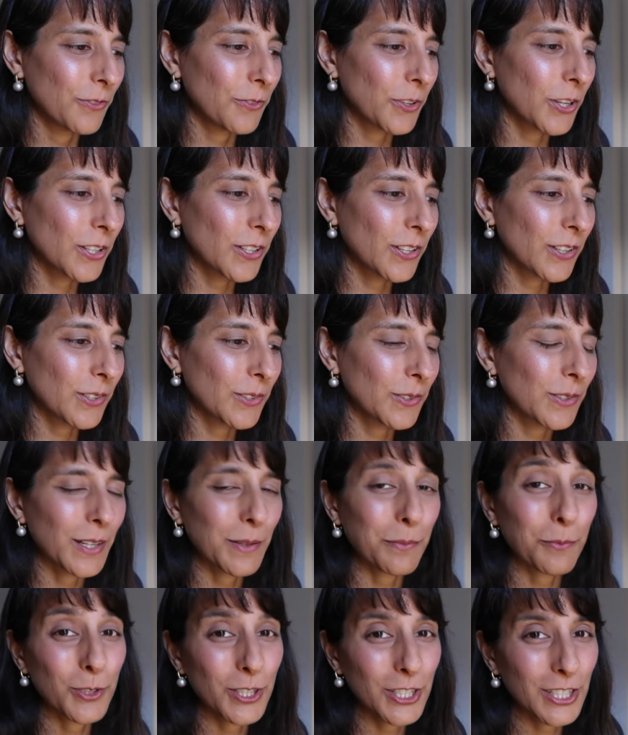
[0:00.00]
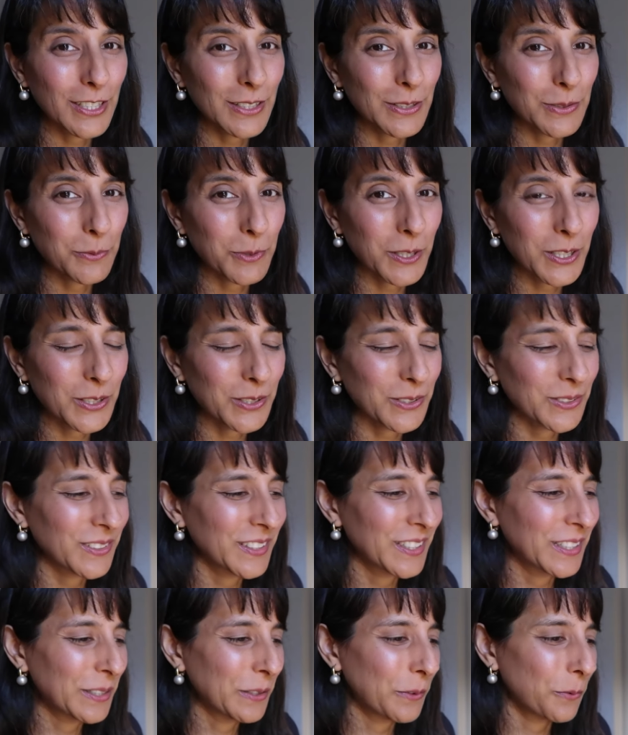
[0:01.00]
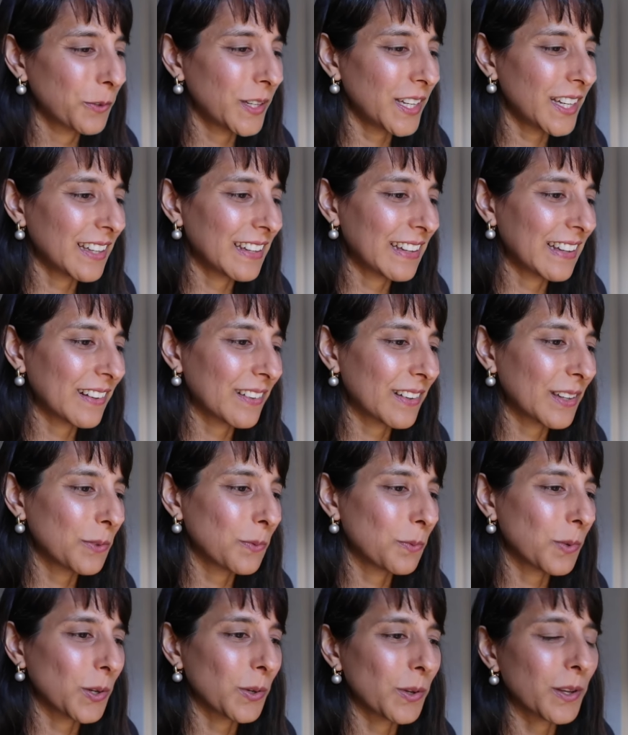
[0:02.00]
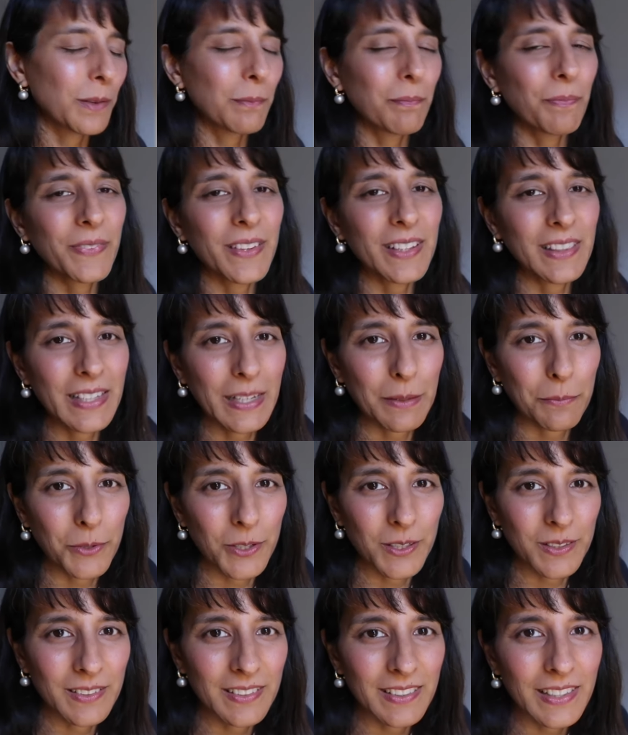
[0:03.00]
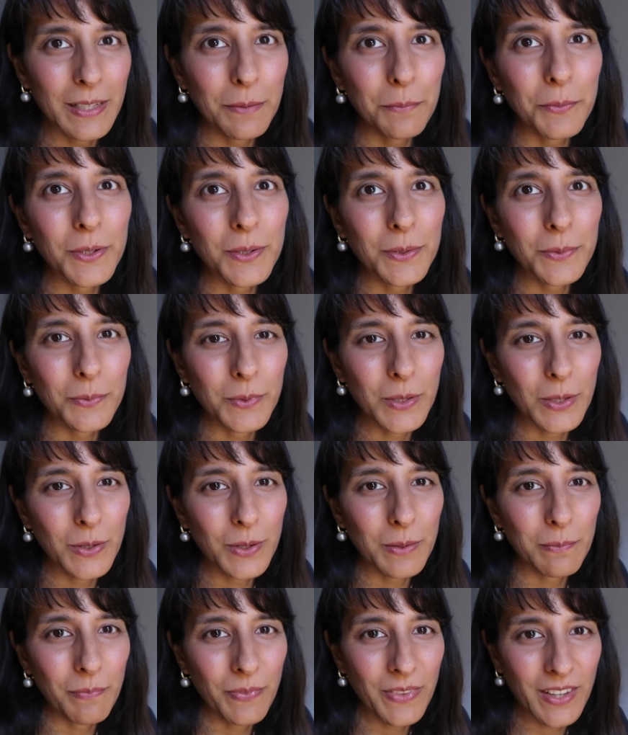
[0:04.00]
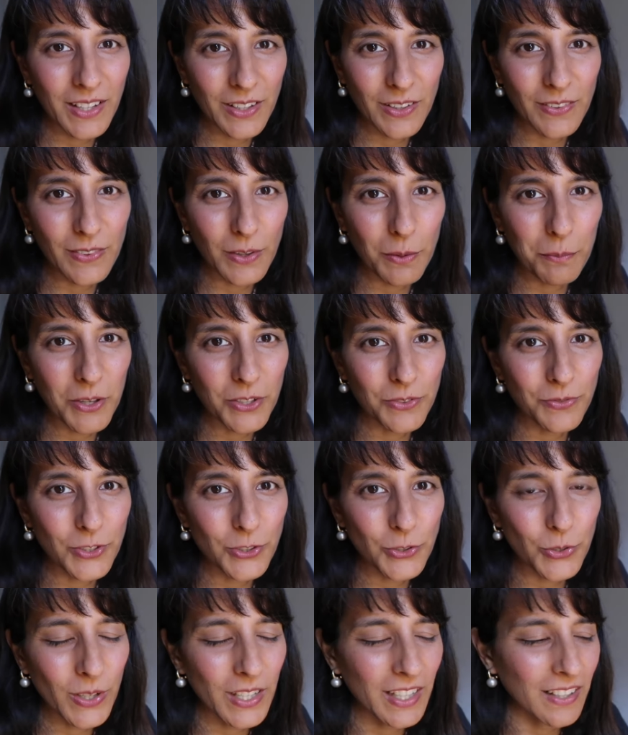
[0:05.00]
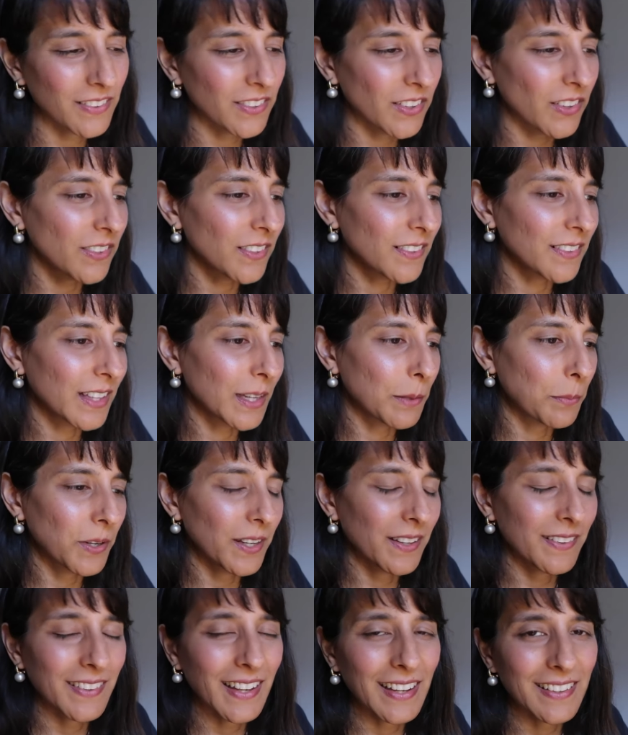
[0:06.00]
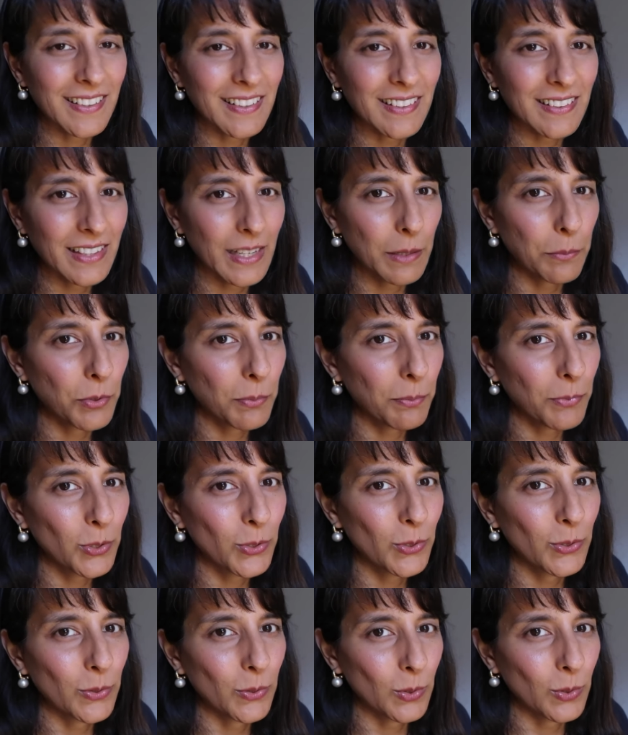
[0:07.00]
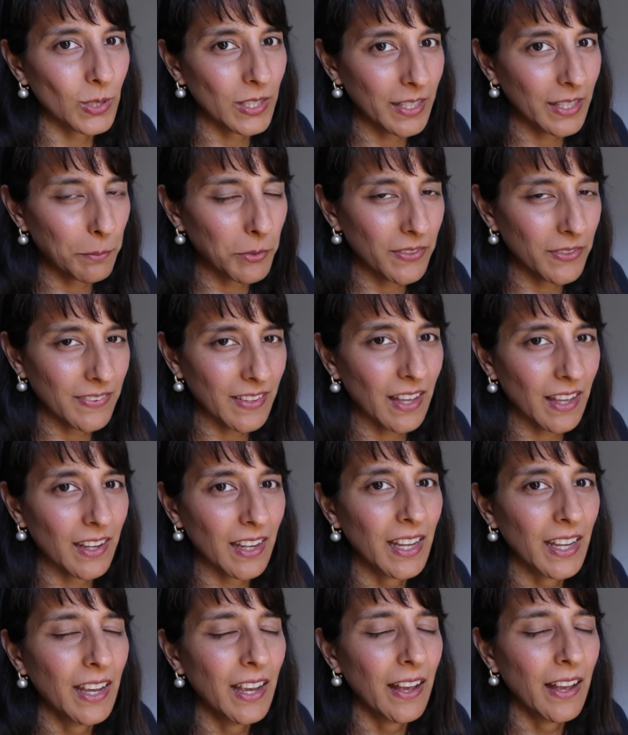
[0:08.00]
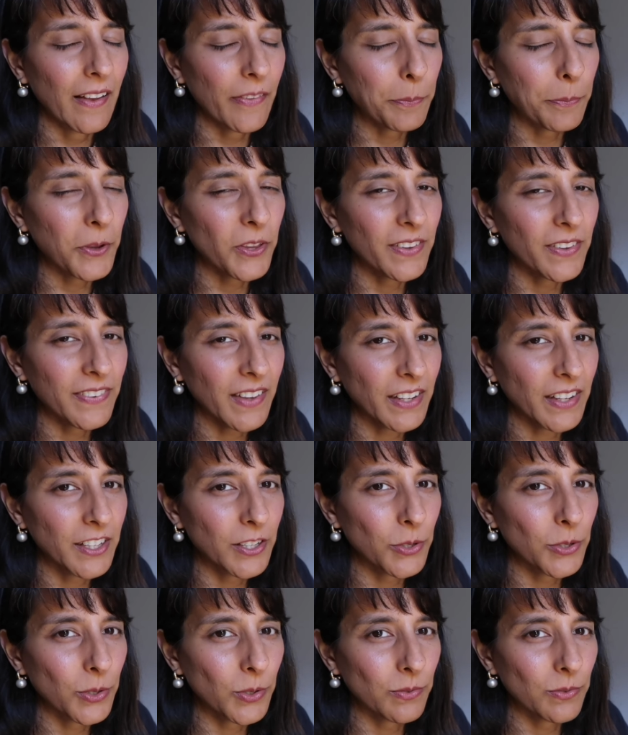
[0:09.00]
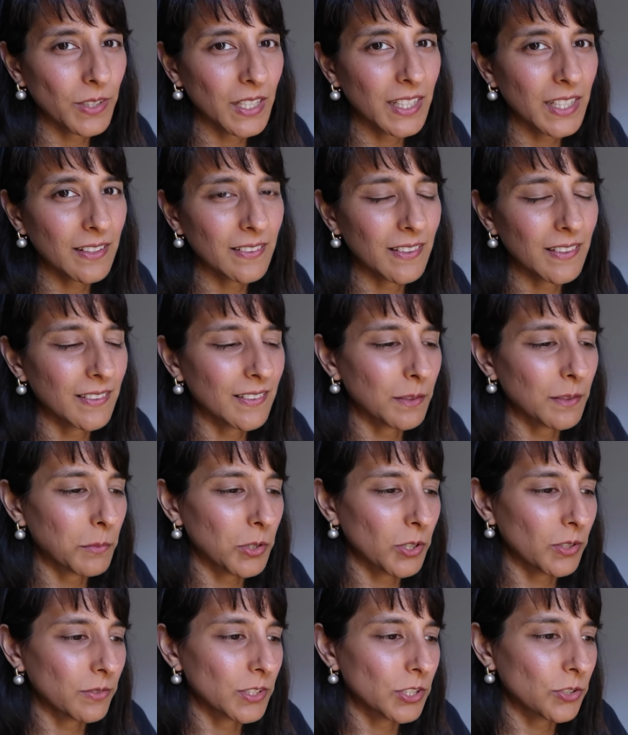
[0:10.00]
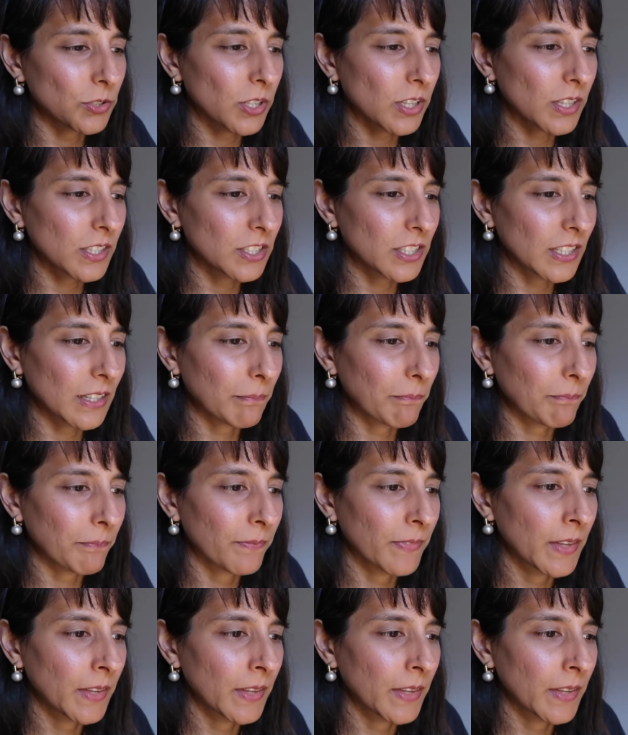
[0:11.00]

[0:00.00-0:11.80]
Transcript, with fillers: Virgo, I'm wishing you well. We are now going to welcome Libra. Libra, welcome. Thank you so much for joining. So this is Libra Ascendant, Libra Moon, or Libra Sun, as per the Sidereal Vedic system of astrology.